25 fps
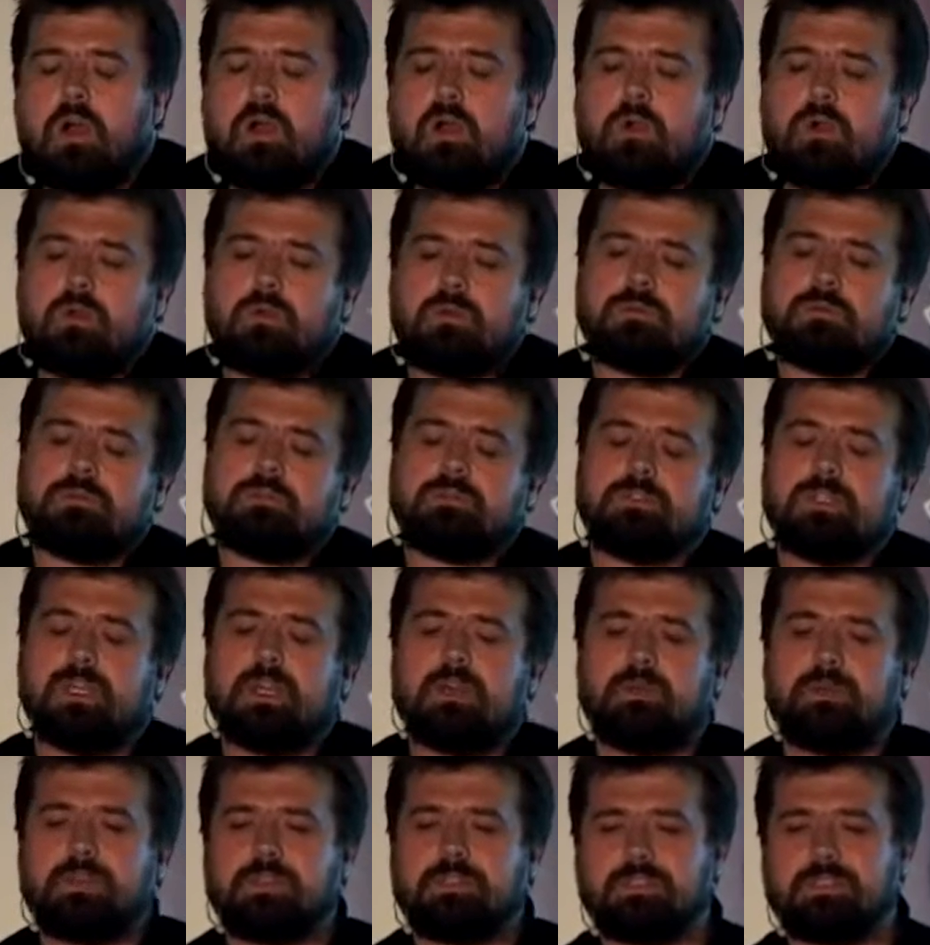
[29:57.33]
Oh,
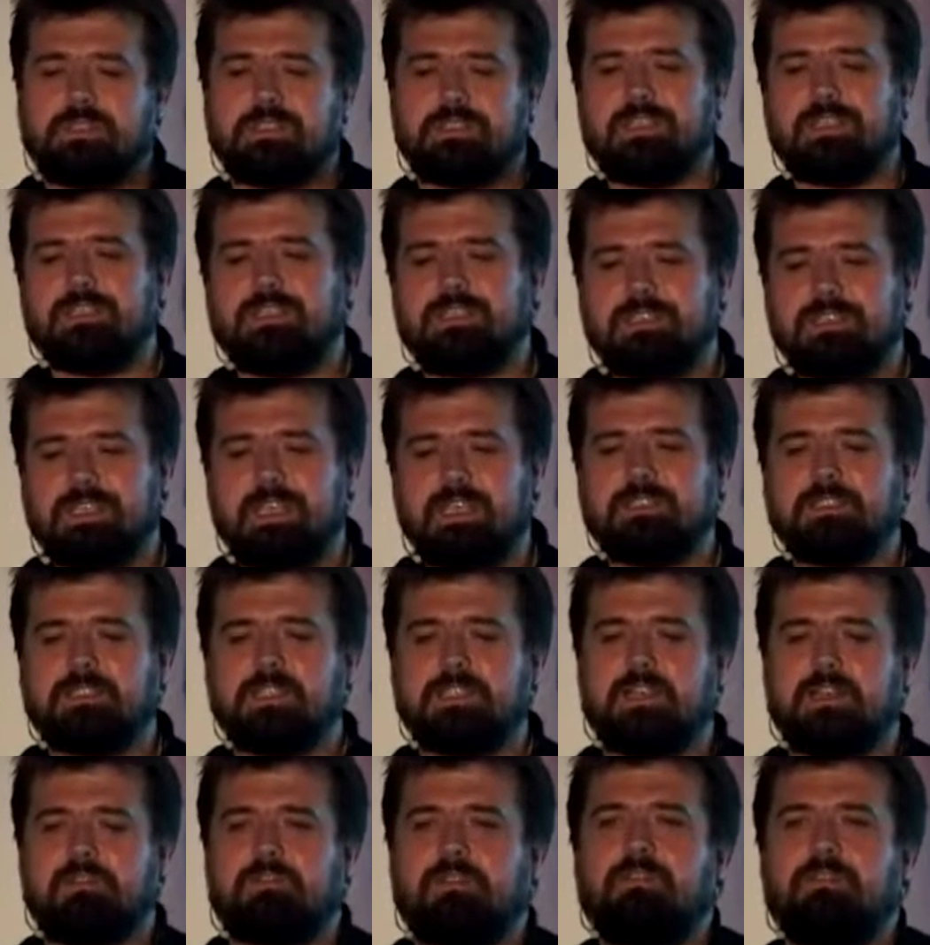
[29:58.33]
no, it is
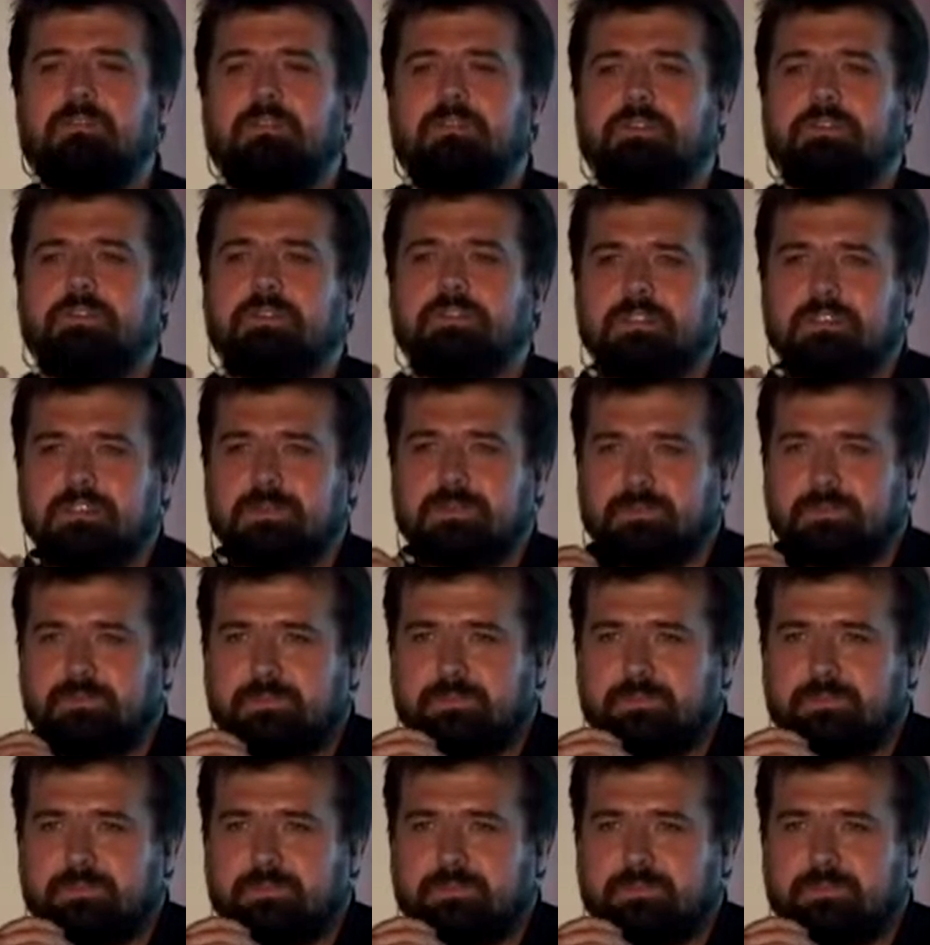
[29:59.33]
actually a reference.